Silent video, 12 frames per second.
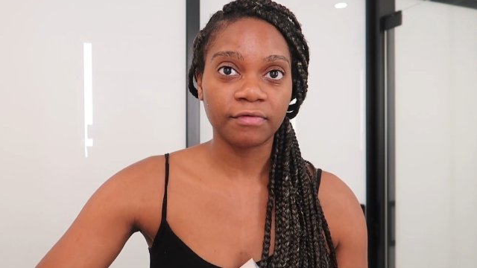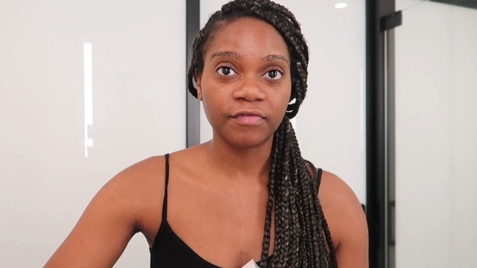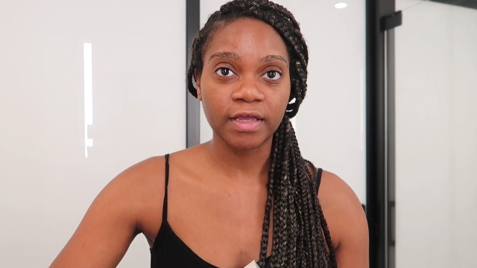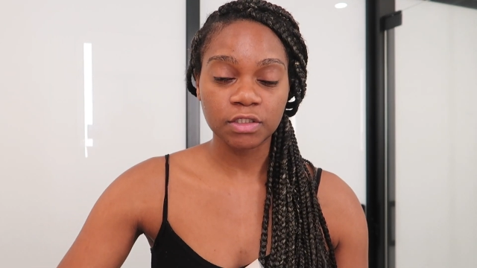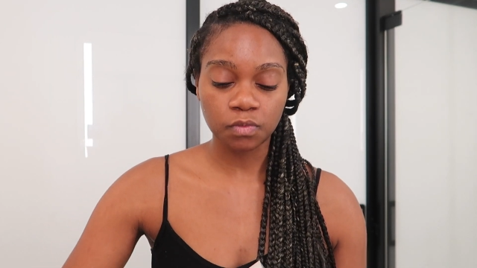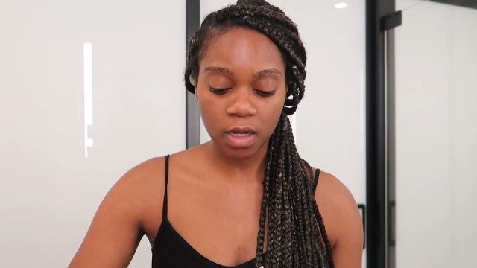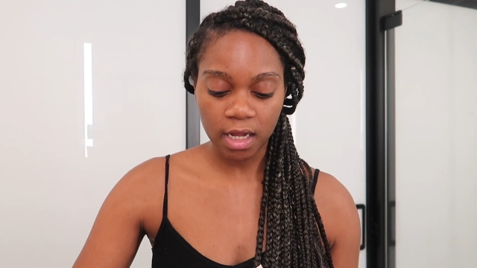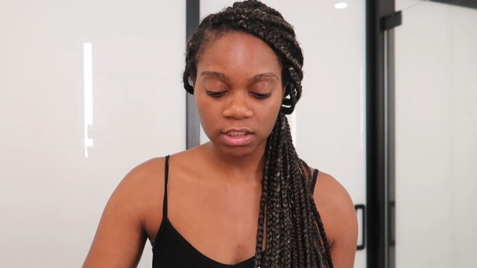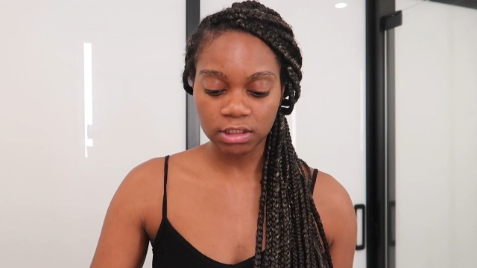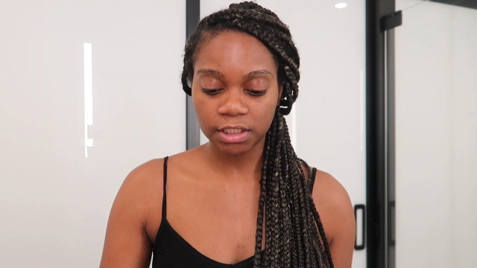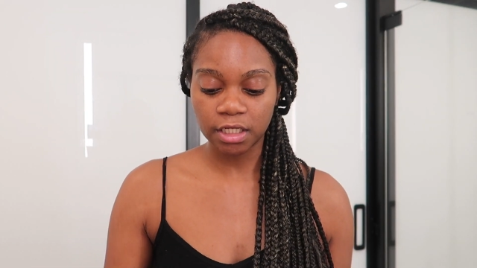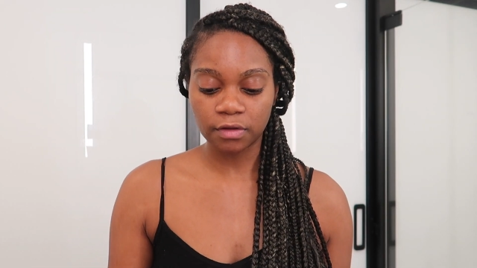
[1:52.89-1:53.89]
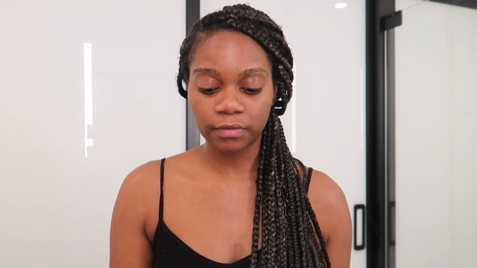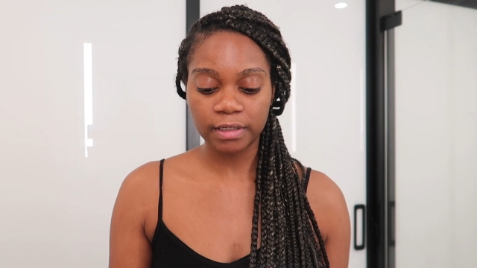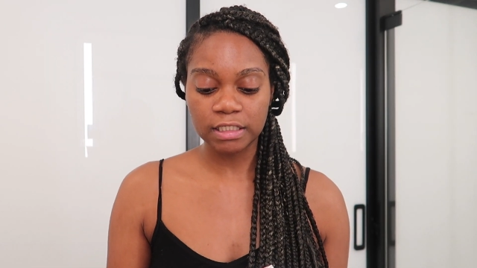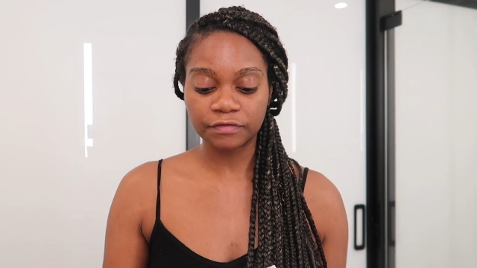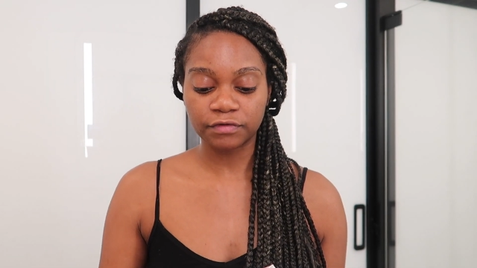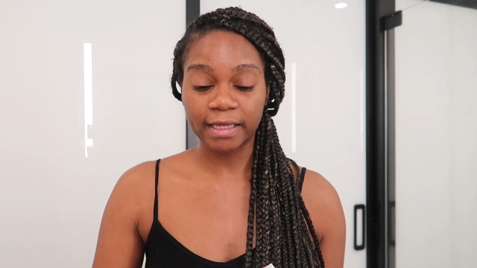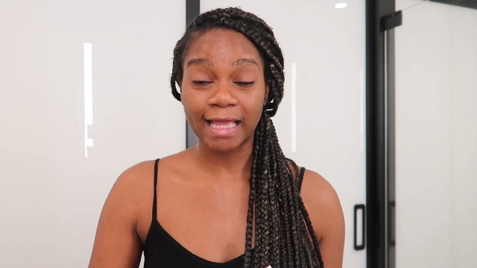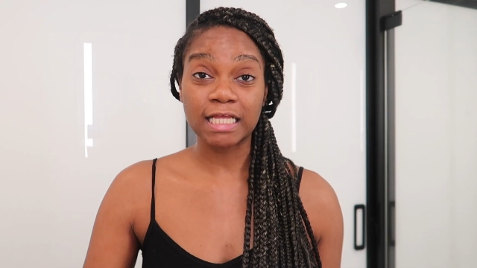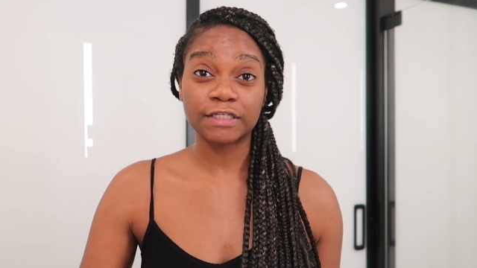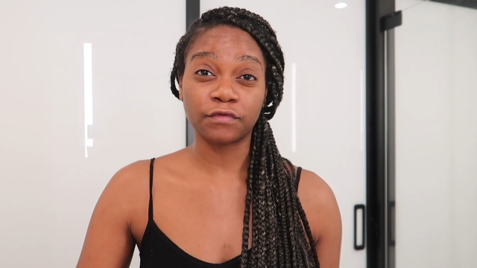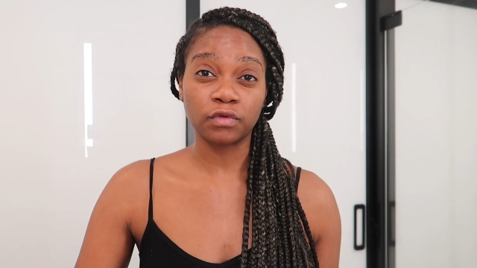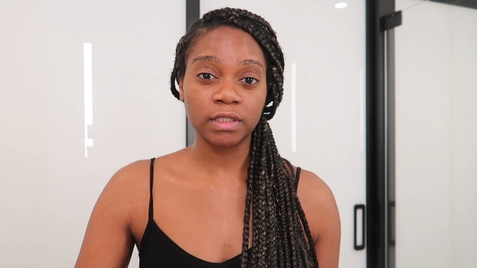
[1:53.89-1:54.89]
face wash, and the other one is for like
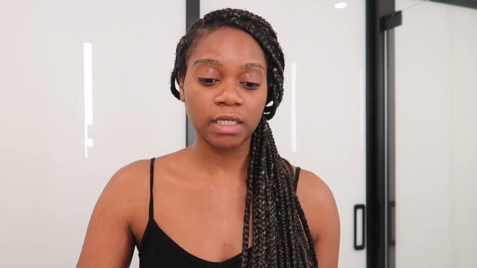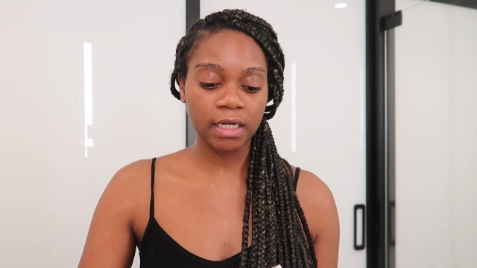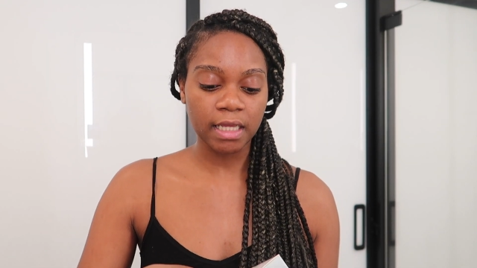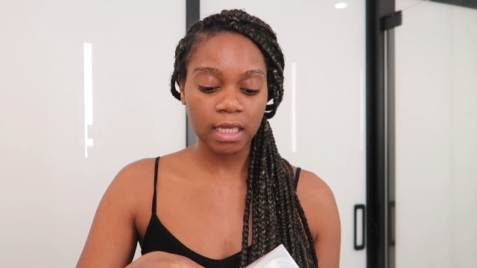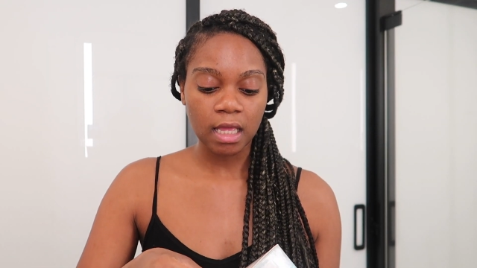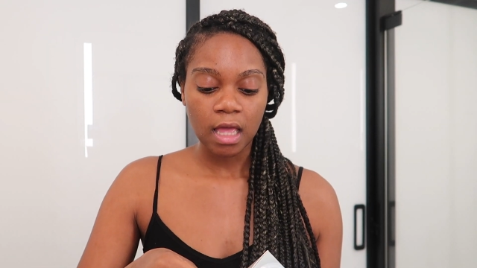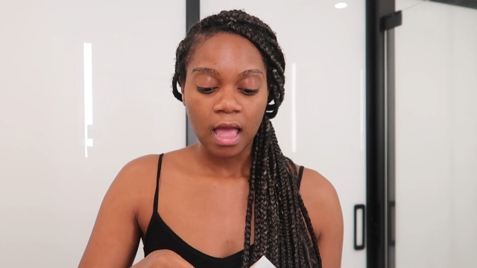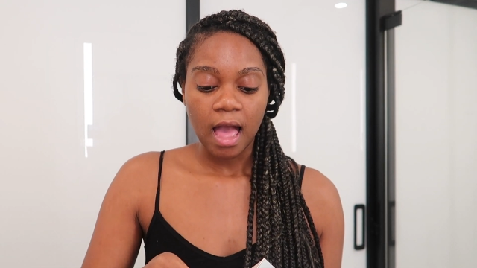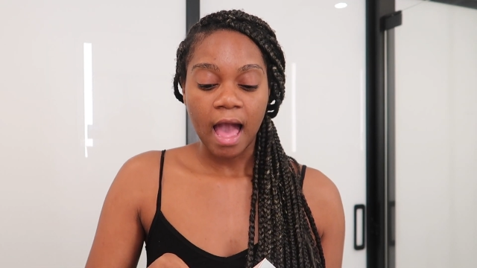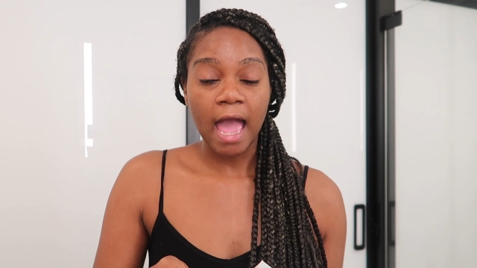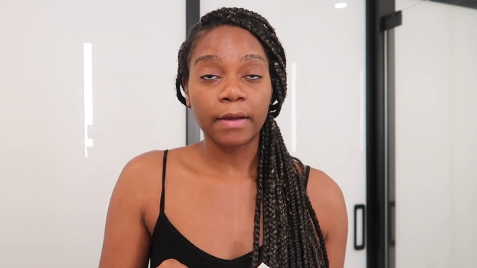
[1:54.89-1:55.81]
exfoliating.